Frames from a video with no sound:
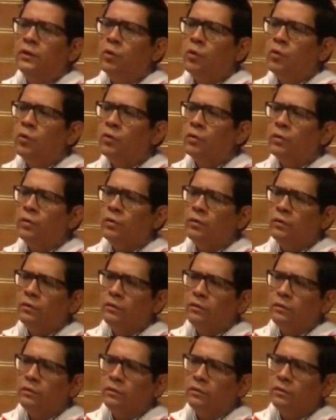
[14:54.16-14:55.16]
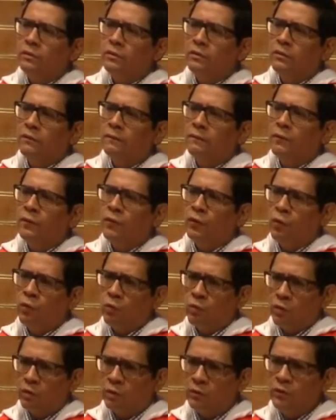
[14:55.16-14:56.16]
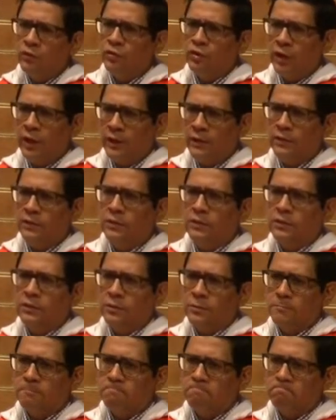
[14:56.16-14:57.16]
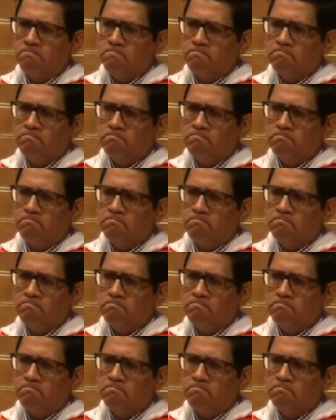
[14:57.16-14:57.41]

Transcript: In order for the world to change,